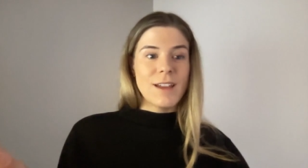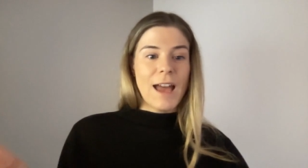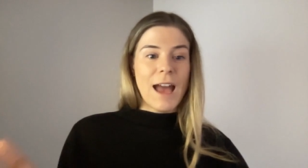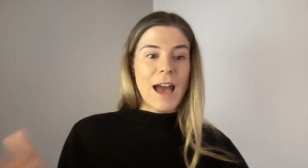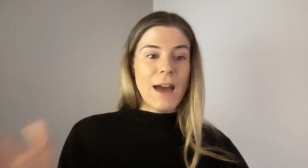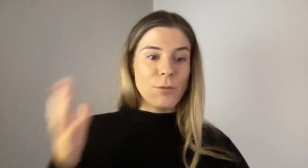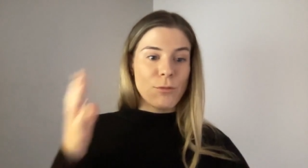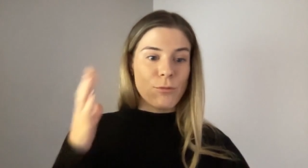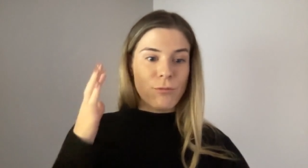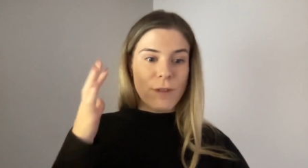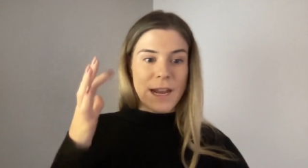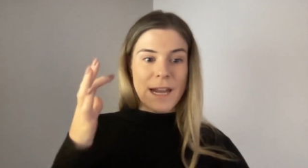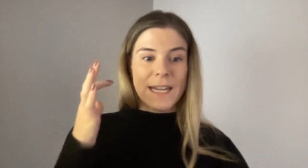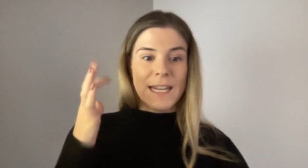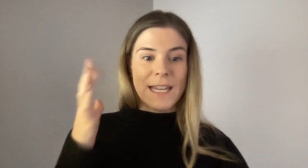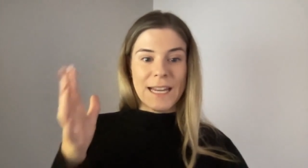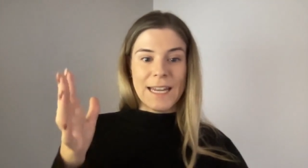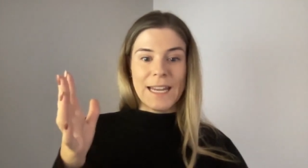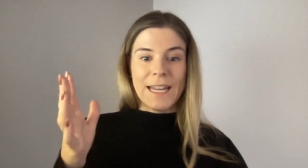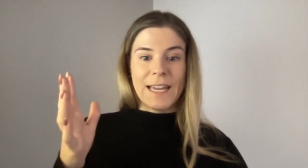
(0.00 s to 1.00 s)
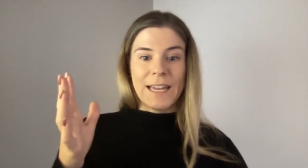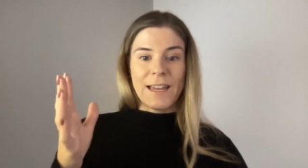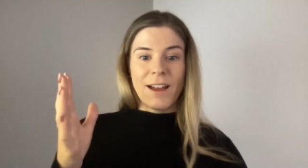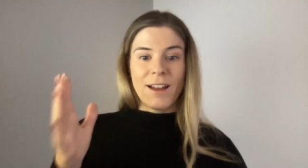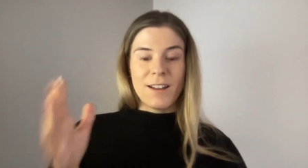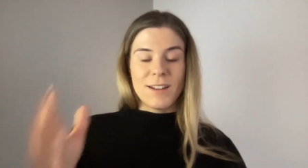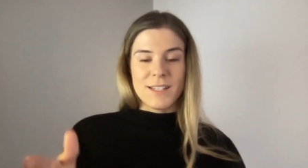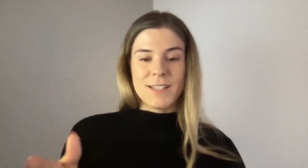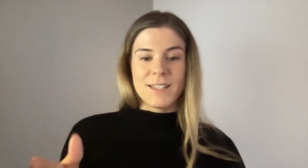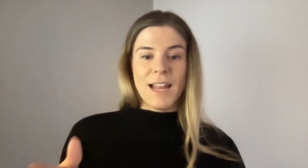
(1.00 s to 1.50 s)
have a really clear
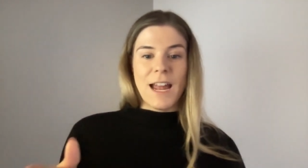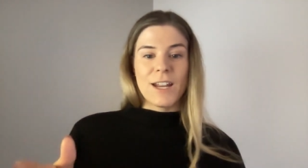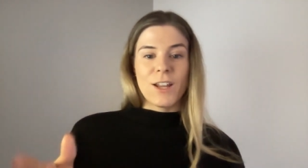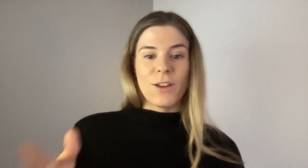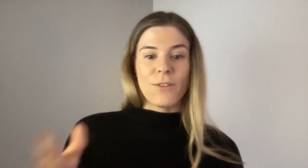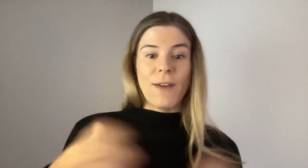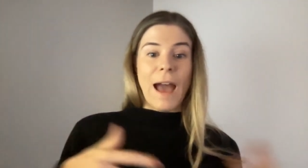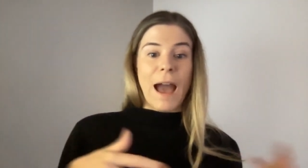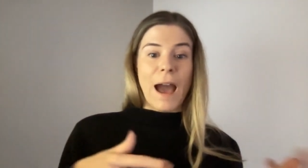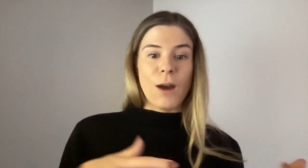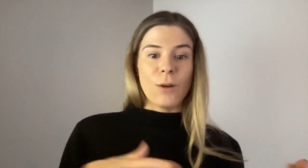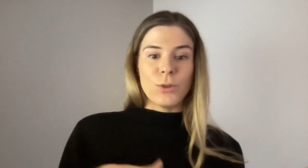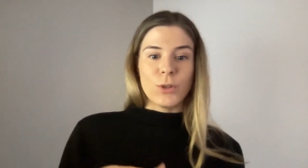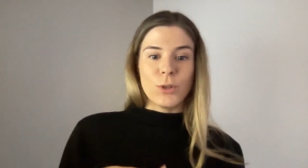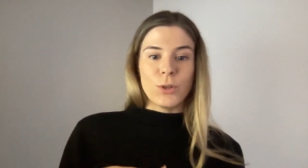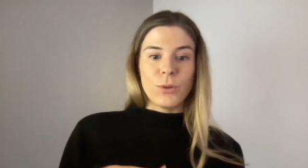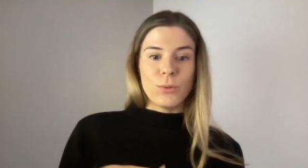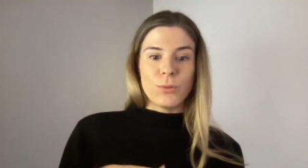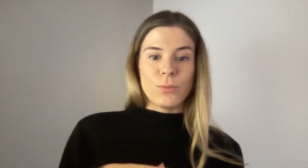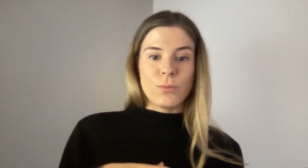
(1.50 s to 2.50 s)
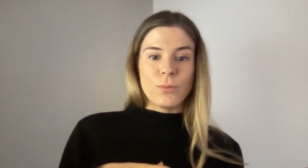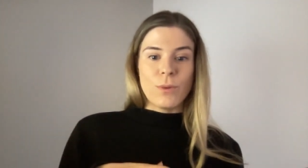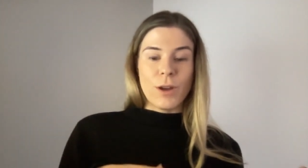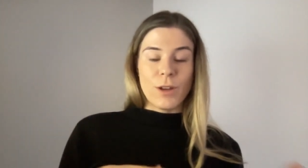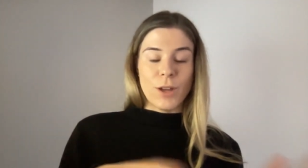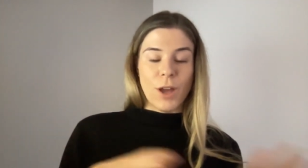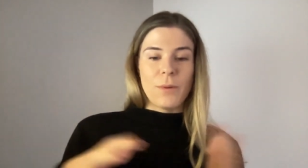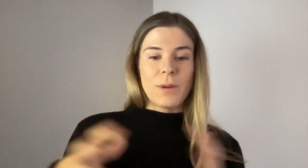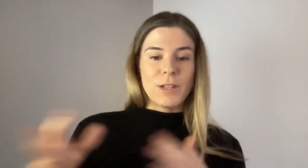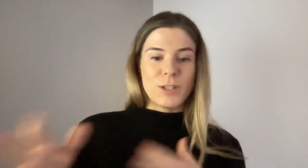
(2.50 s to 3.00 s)
understanding of how you are
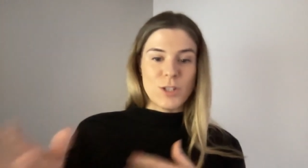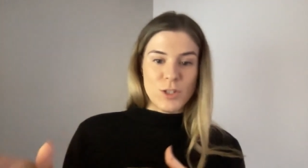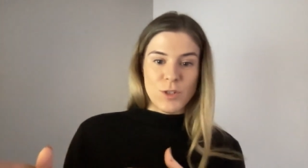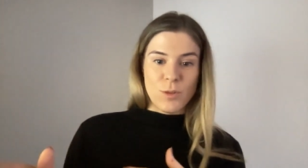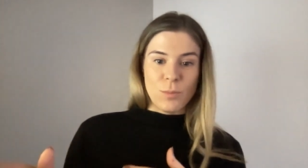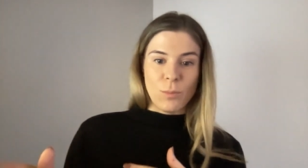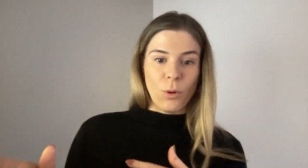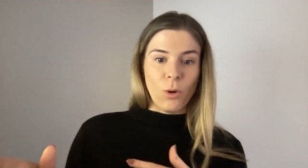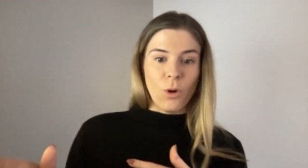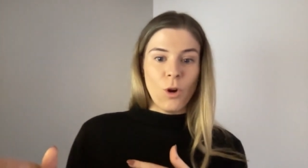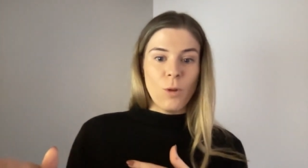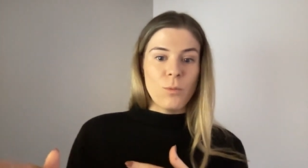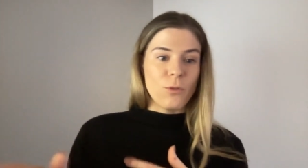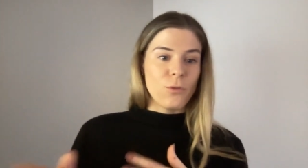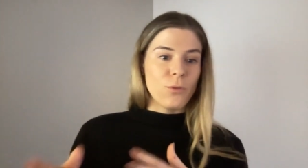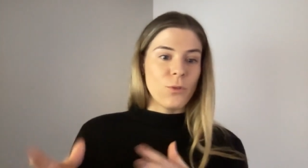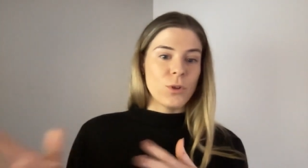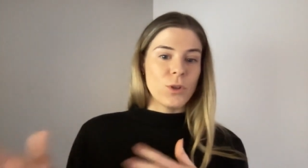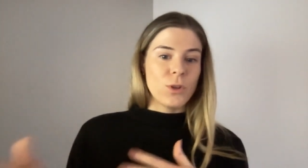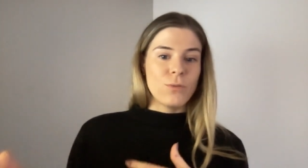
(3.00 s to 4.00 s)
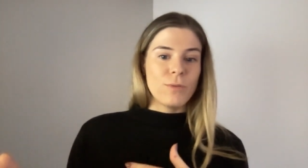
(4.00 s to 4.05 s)
going to support before you